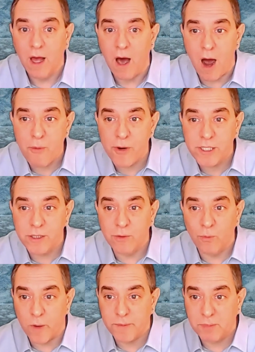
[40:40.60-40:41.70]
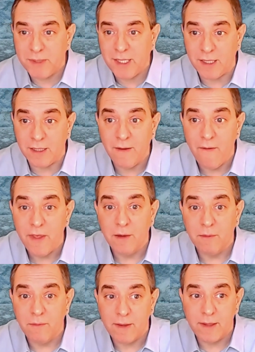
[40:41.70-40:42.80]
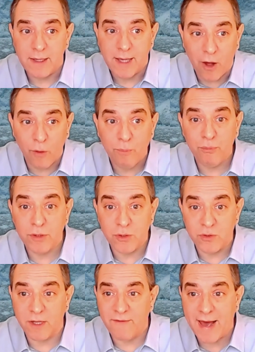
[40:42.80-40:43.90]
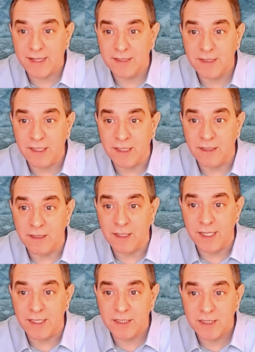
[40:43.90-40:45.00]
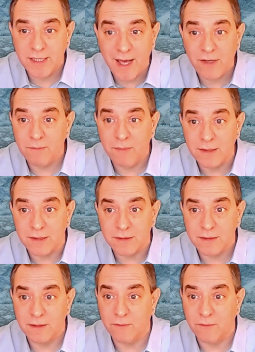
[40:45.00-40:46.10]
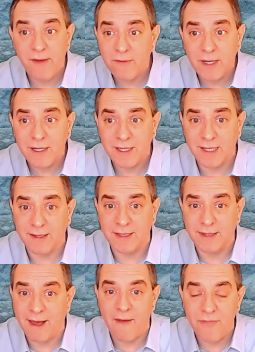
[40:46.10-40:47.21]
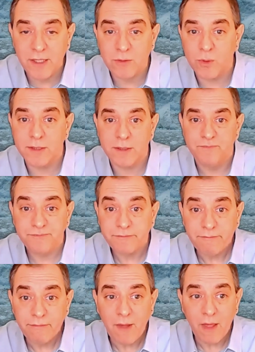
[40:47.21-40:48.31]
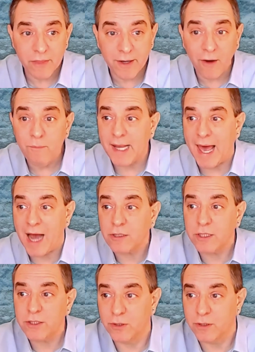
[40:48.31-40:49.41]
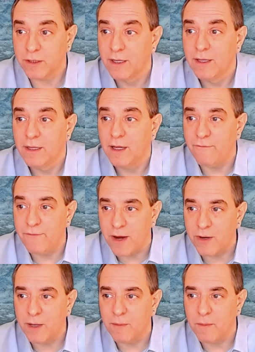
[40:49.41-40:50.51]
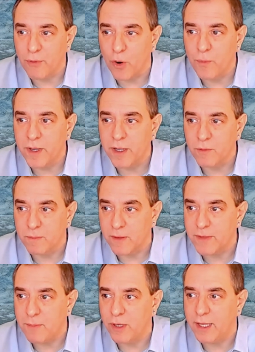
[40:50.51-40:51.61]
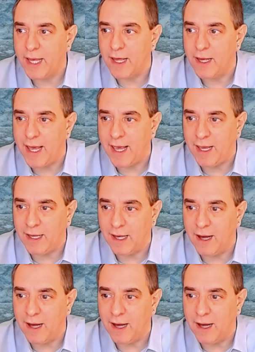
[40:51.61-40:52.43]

Operation Warp Speed helped produce a vaccine in 7 months. We'd never done anything like that. And this was, the government actually took a very appropriate report. They put an